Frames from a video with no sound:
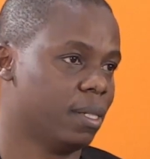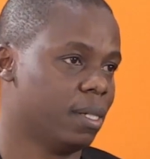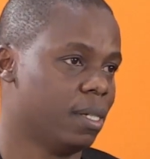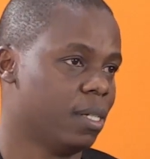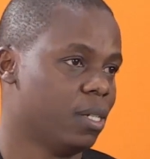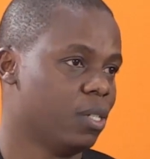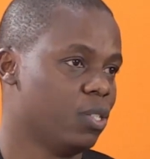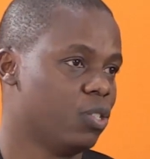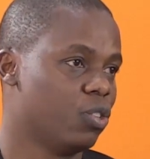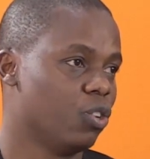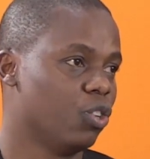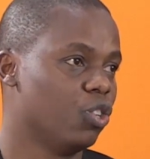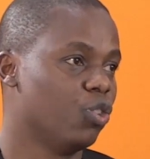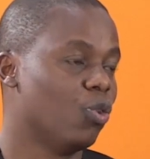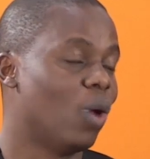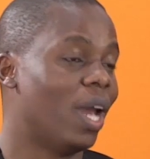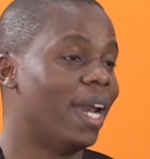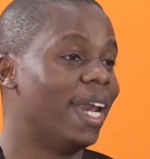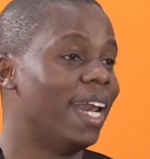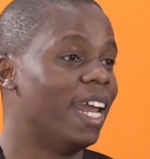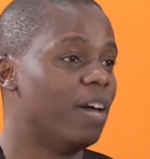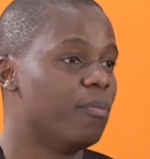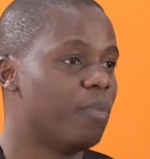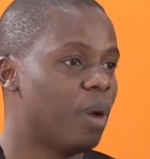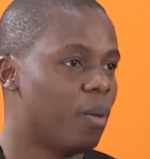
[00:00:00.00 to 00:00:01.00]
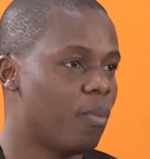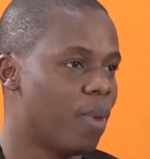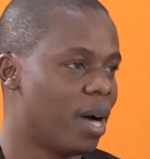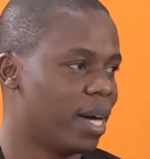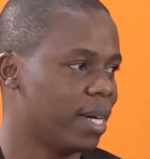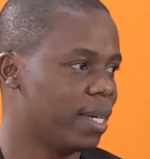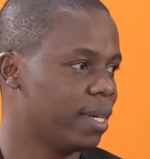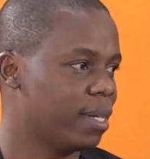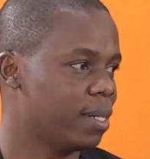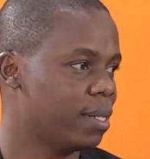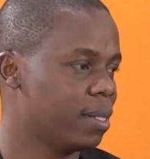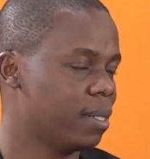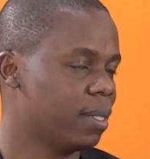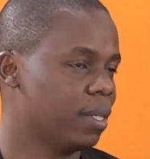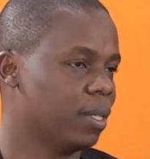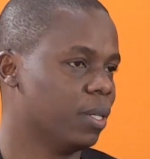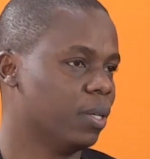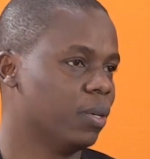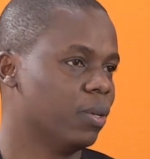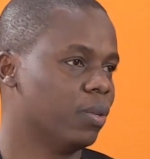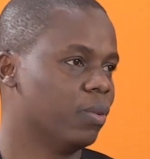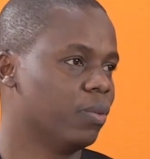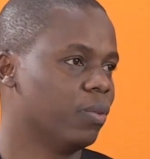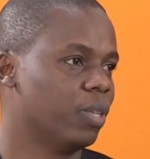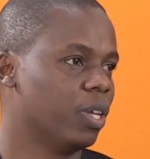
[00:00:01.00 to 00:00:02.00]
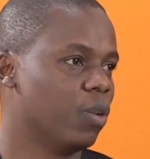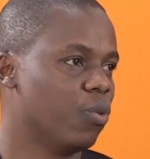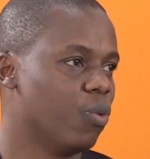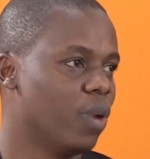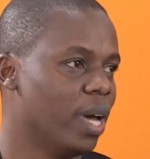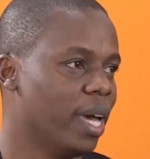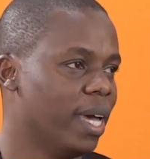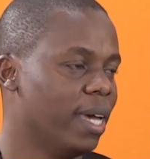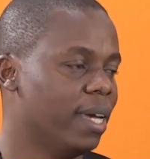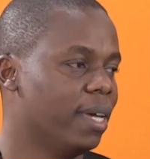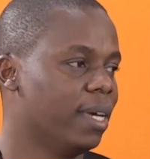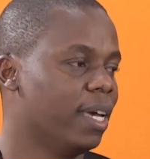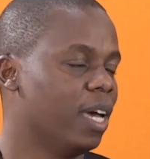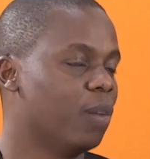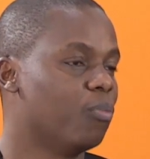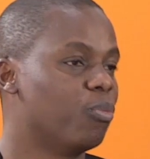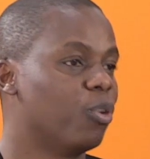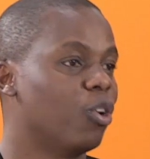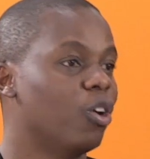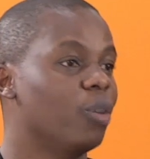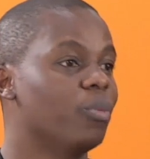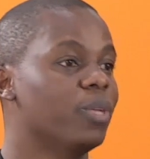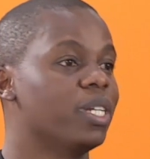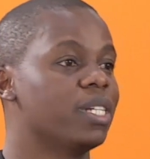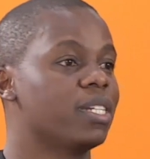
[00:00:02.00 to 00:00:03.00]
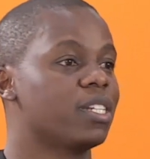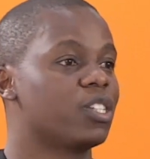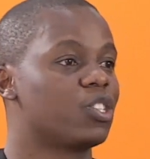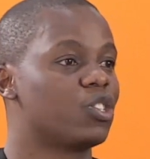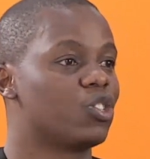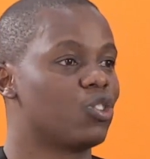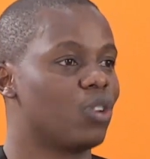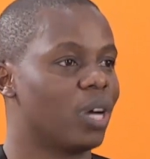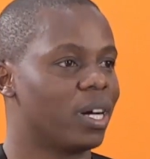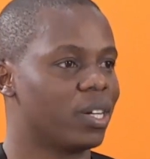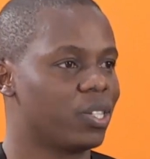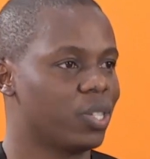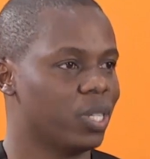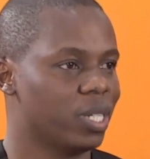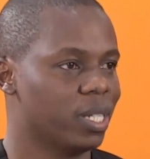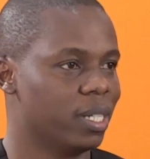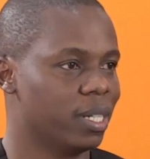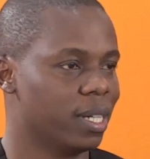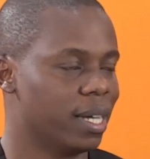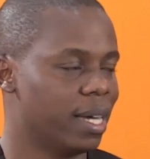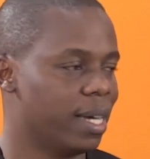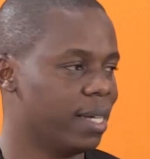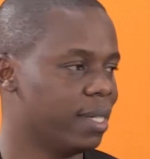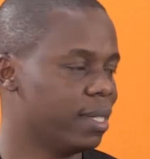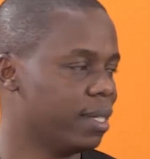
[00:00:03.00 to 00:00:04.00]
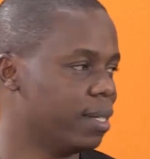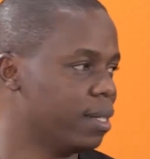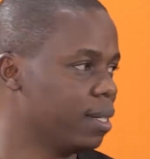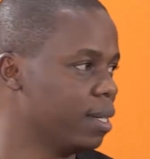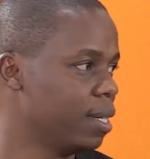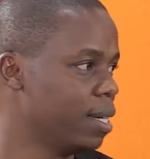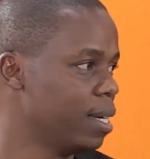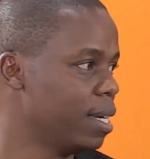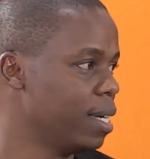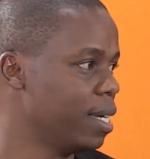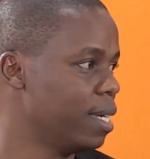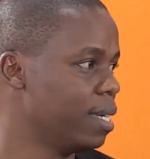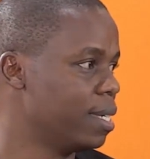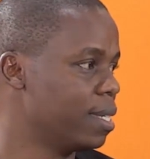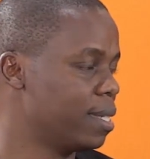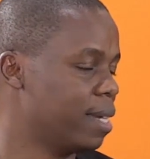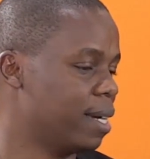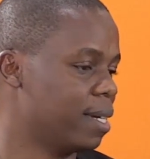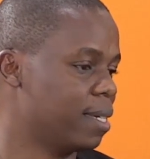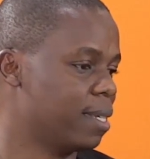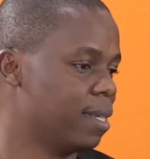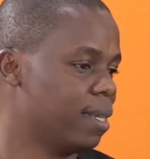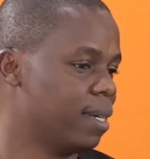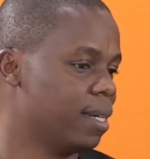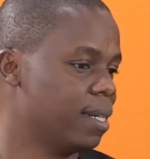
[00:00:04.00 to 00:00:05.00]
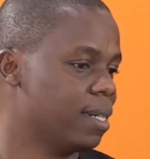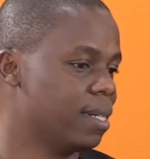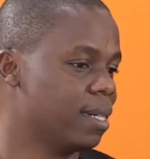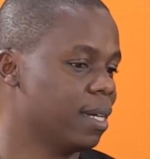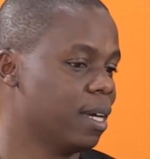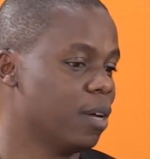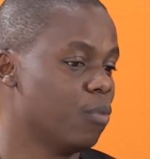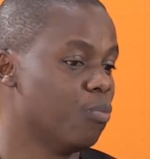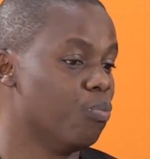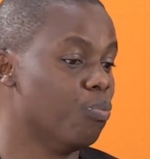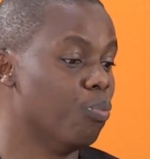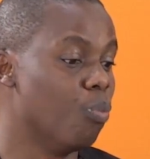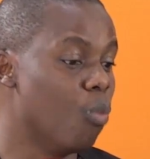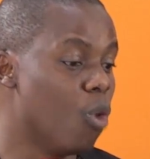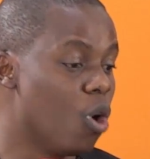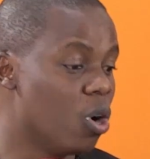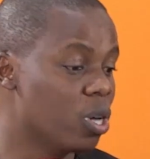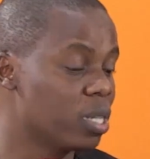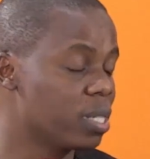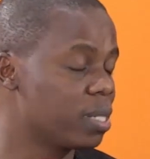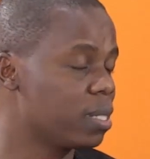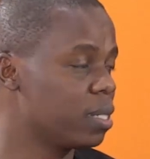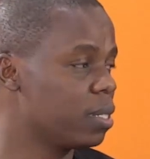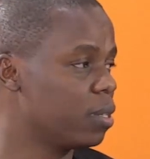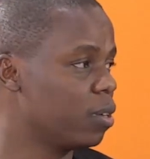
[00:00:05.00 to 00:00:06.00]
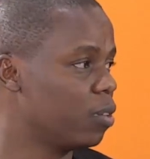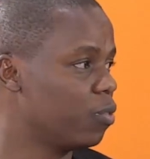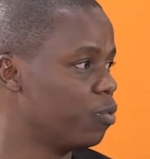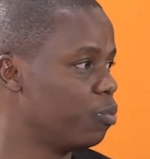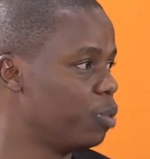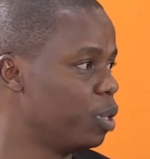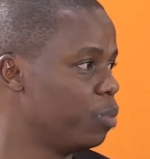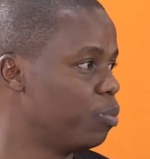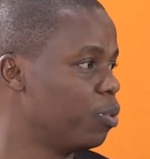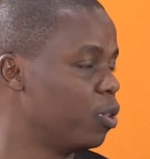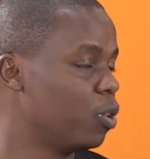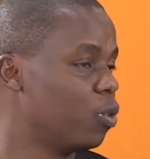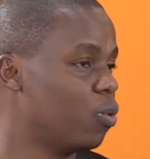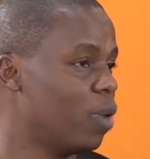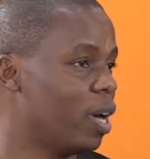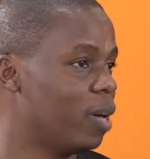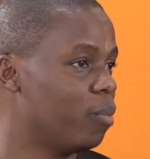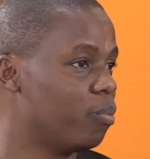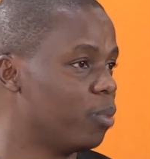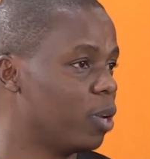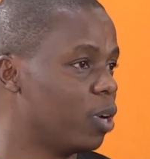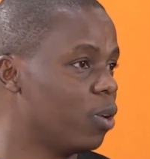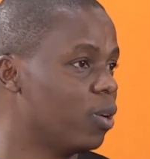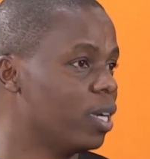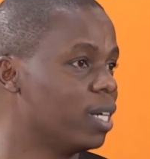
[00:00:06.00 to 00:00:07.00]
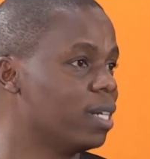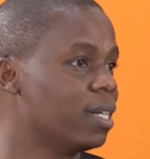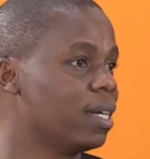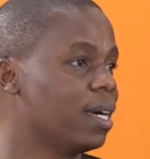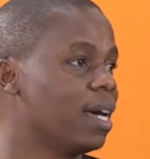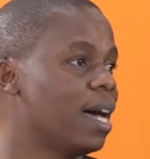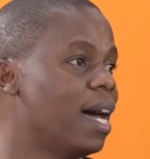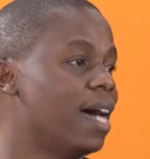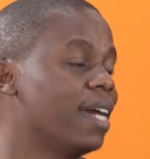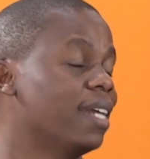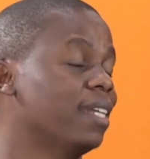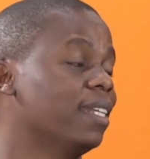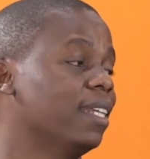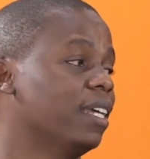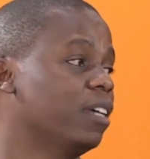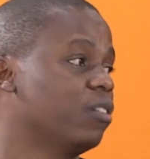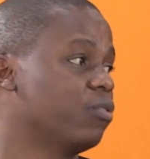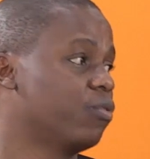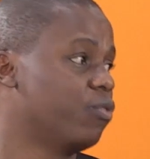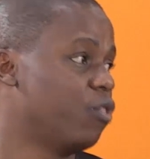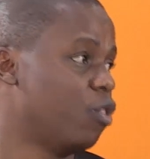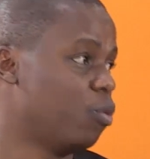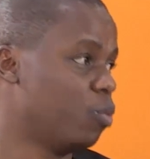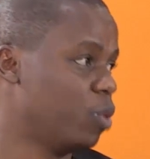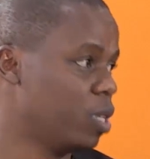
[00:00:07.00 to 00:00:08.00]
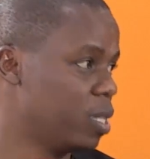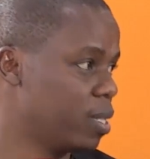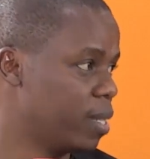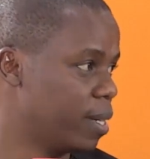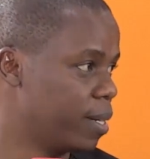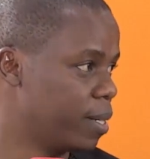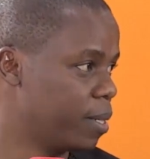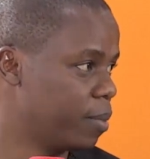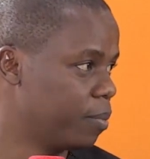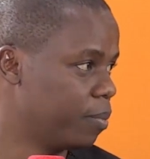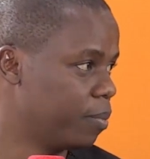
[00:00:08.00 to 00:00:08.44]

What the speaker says: Yeah. So your labor market, the way employment is structured in Kenya is such that most of people who are employed are in the informal sector.